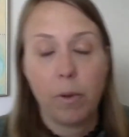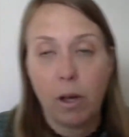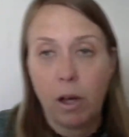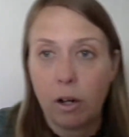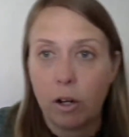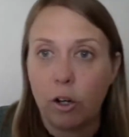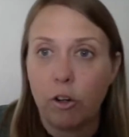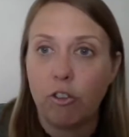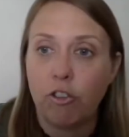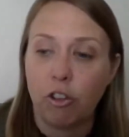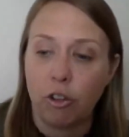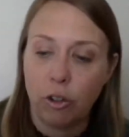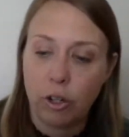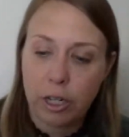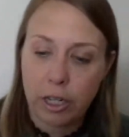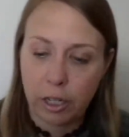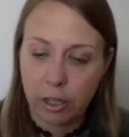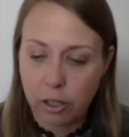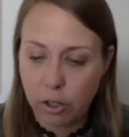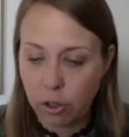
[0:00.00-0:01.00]
on our
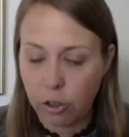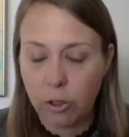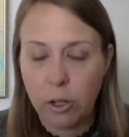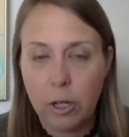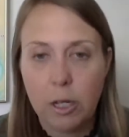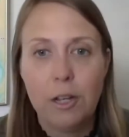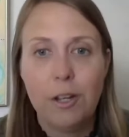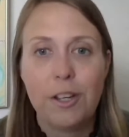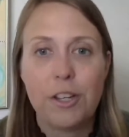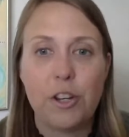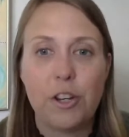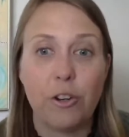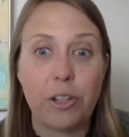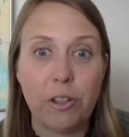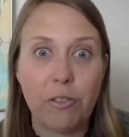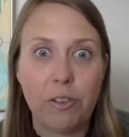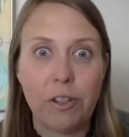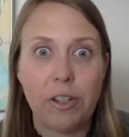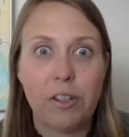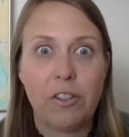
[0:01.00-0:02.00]
journey, and you're
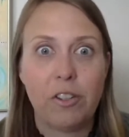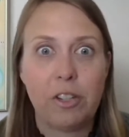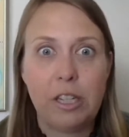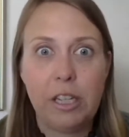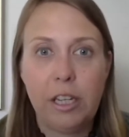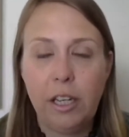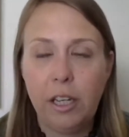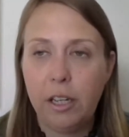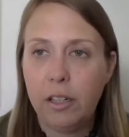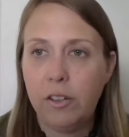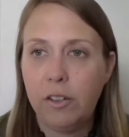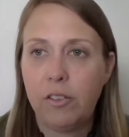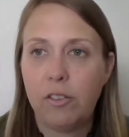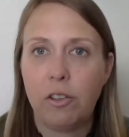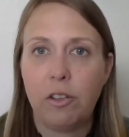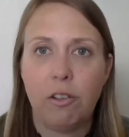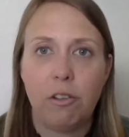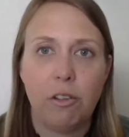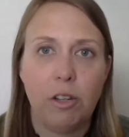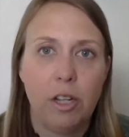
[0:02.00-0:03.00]
giving to kids
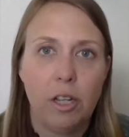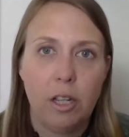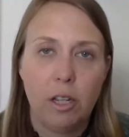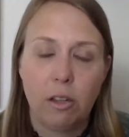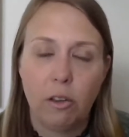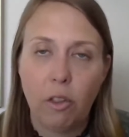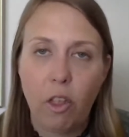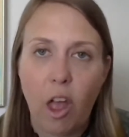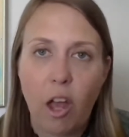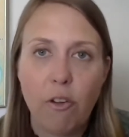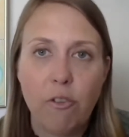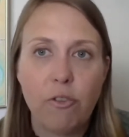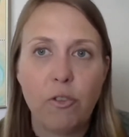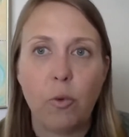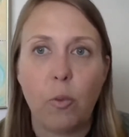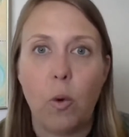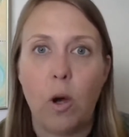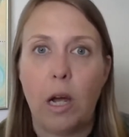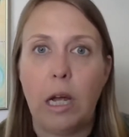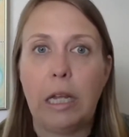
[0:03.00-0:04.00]
and
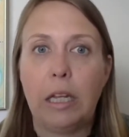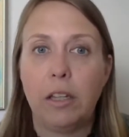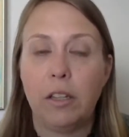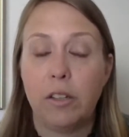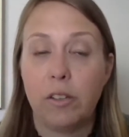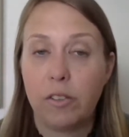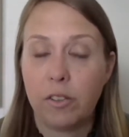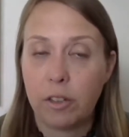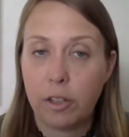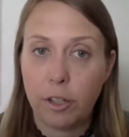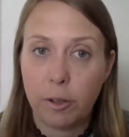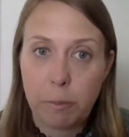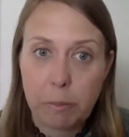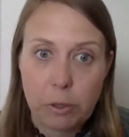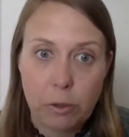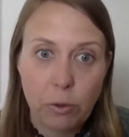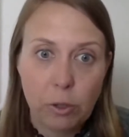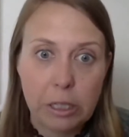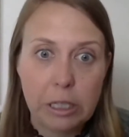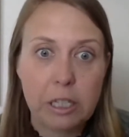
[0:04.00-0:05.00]
loved ones and
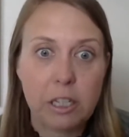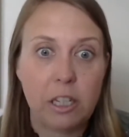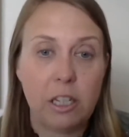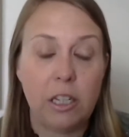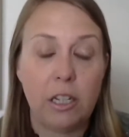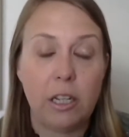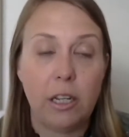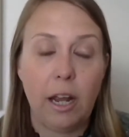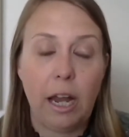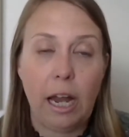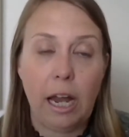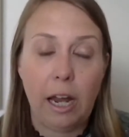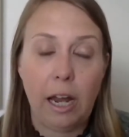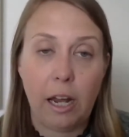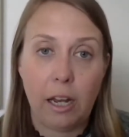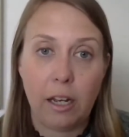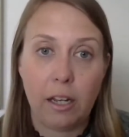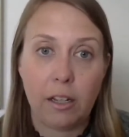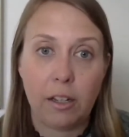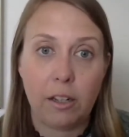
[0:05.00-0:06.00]
community,
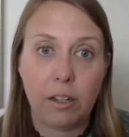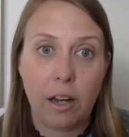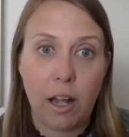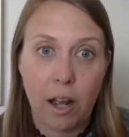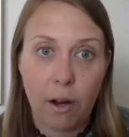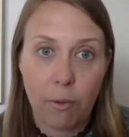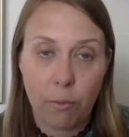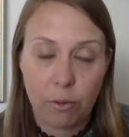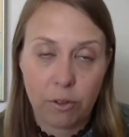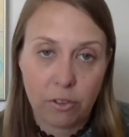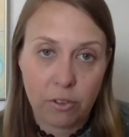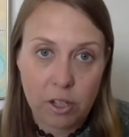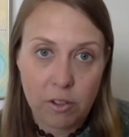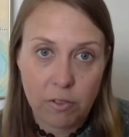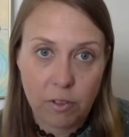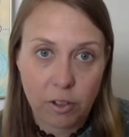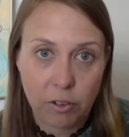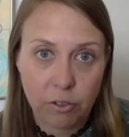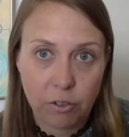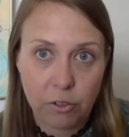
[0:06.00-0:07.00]
and not
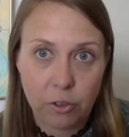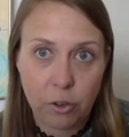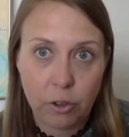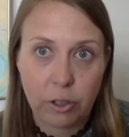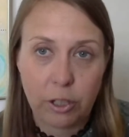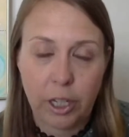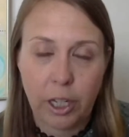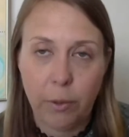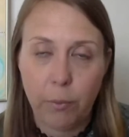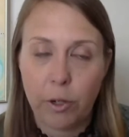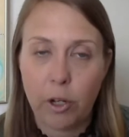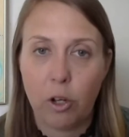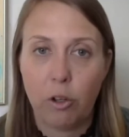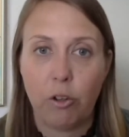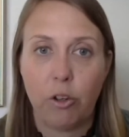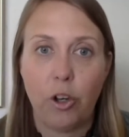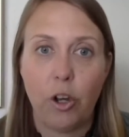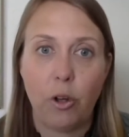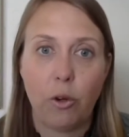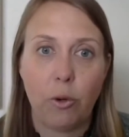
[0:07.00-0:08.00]
receiving fully. And we
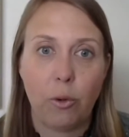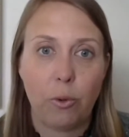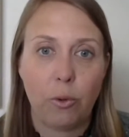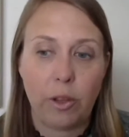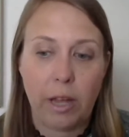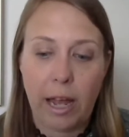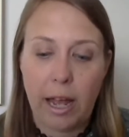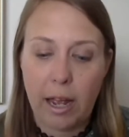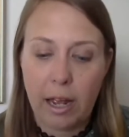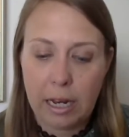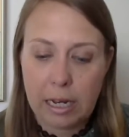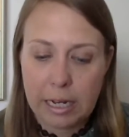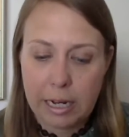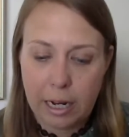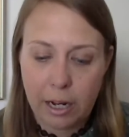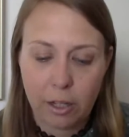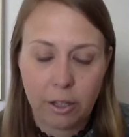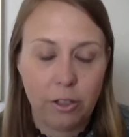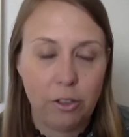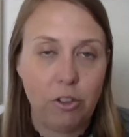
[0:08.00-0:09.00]
all know that
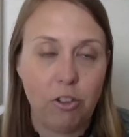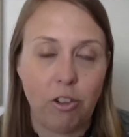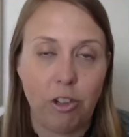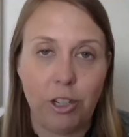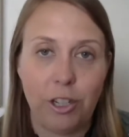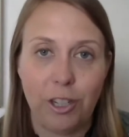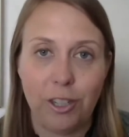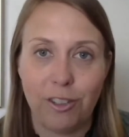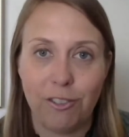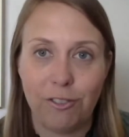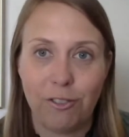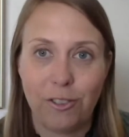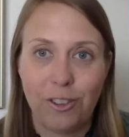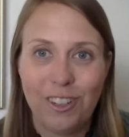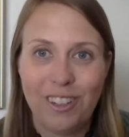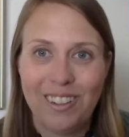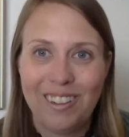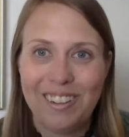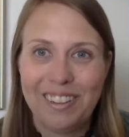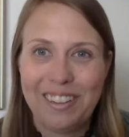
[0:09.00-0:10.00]
analogy of
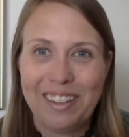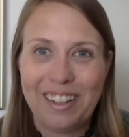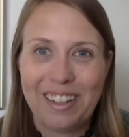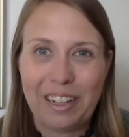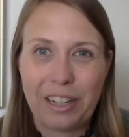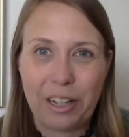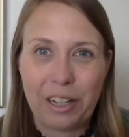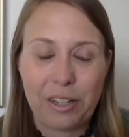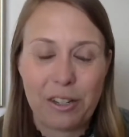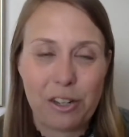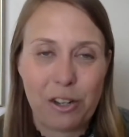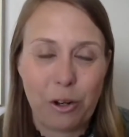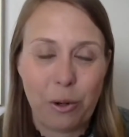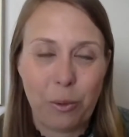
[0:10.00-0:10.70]
when